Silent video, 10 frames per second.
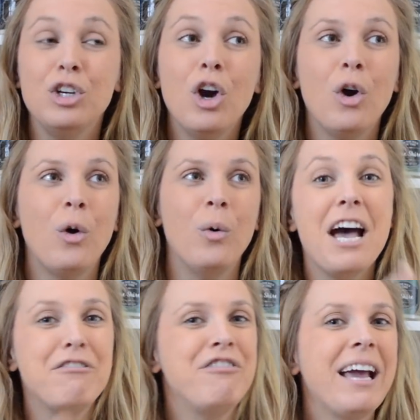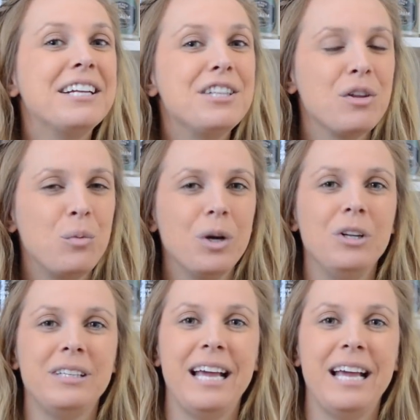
go affect the world